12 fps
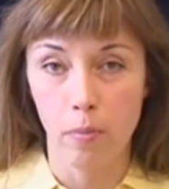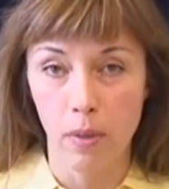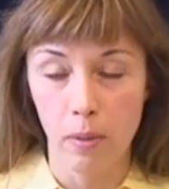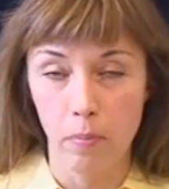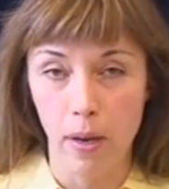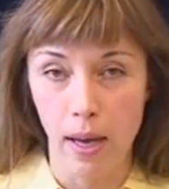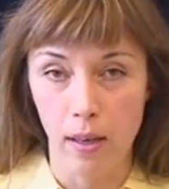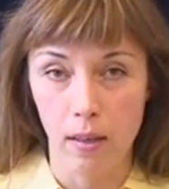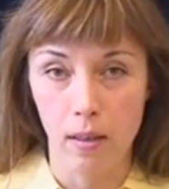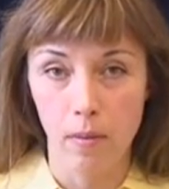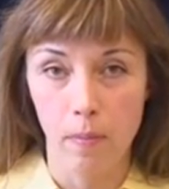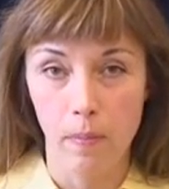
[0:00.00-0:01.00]
Grameen Bank.
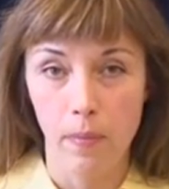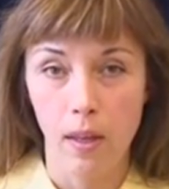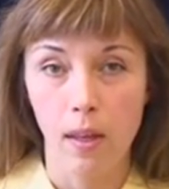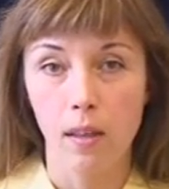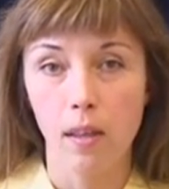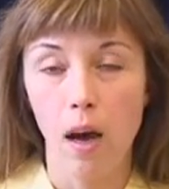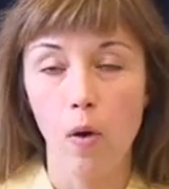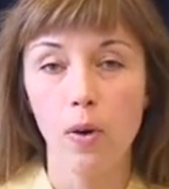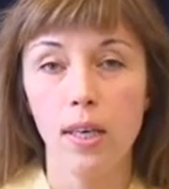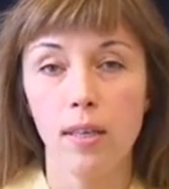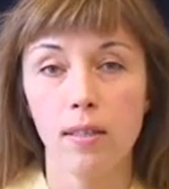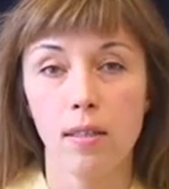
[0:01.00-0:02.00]
Now
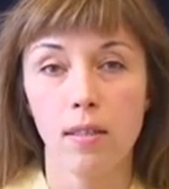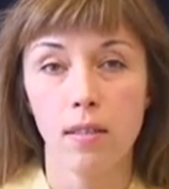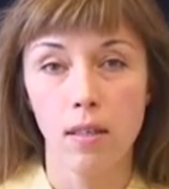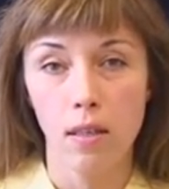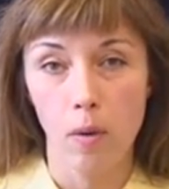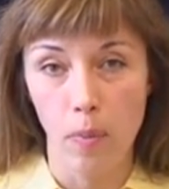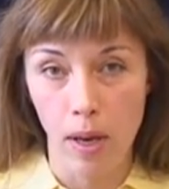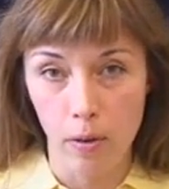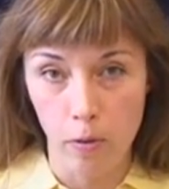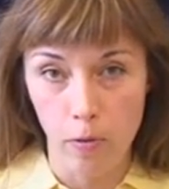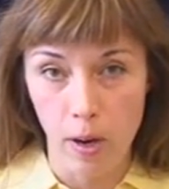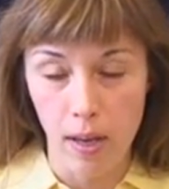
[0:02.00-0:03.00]
he is a senior
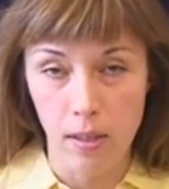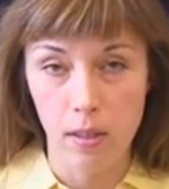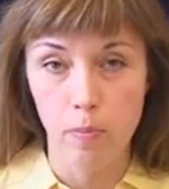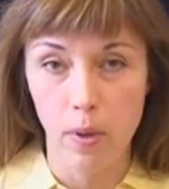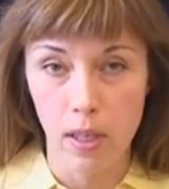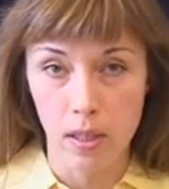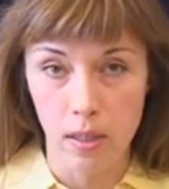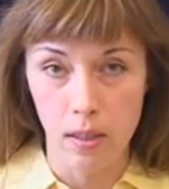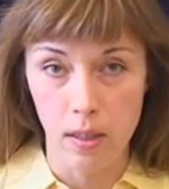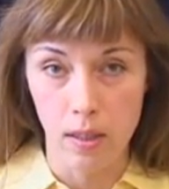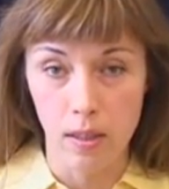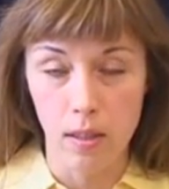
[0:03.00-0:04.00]
microfinance
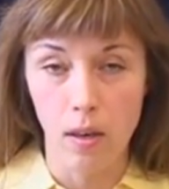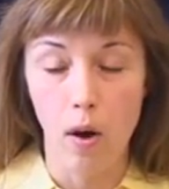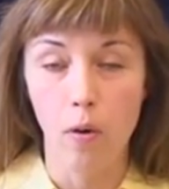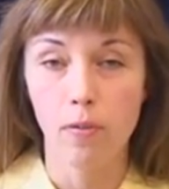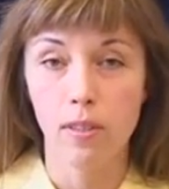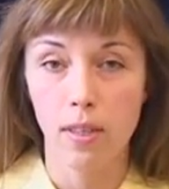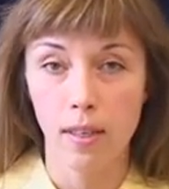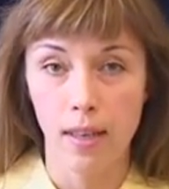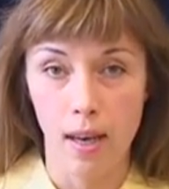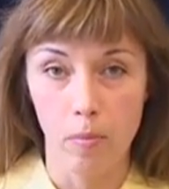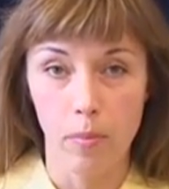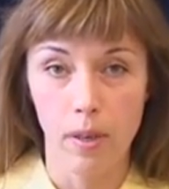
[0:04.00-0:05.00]
specialist of
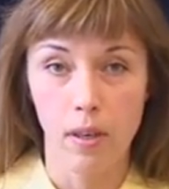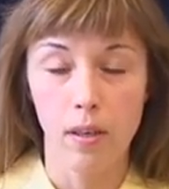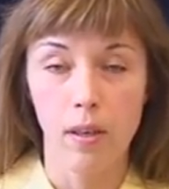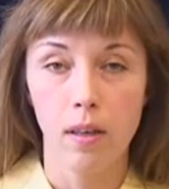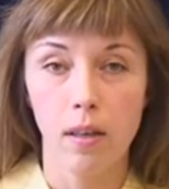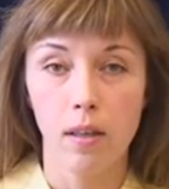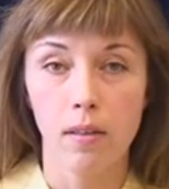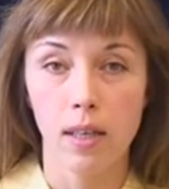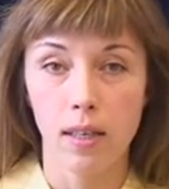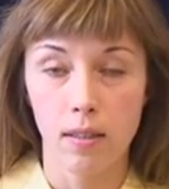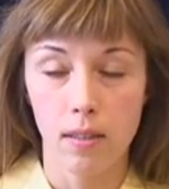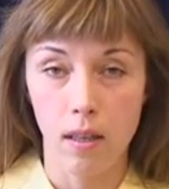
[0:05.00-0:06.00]
CGAP, the
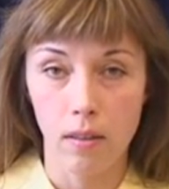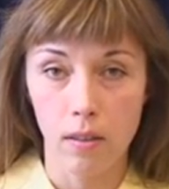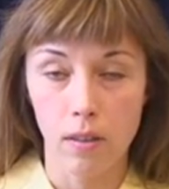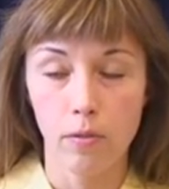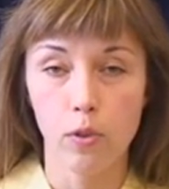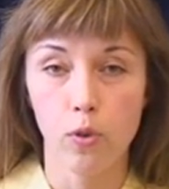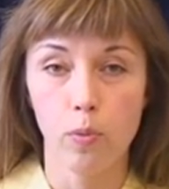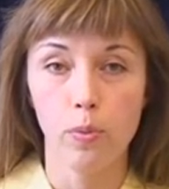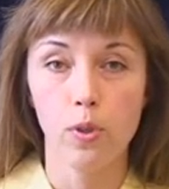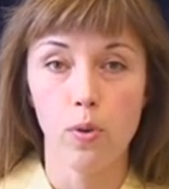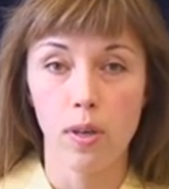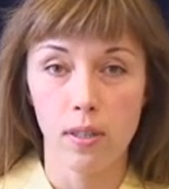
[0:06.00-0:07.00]
consultative group
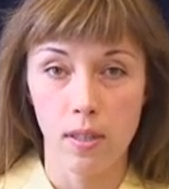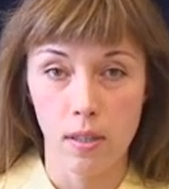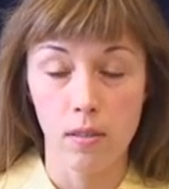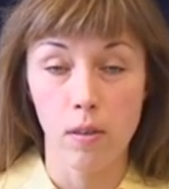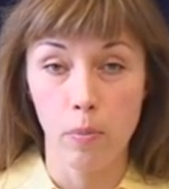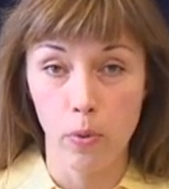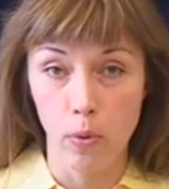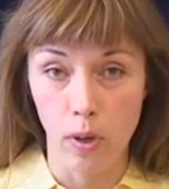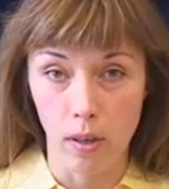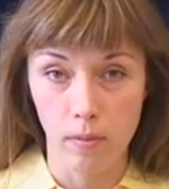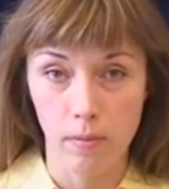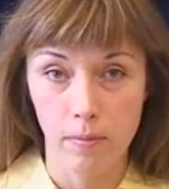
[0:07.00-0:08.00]
to assist the
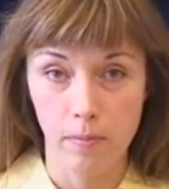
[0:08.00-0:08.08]
poor.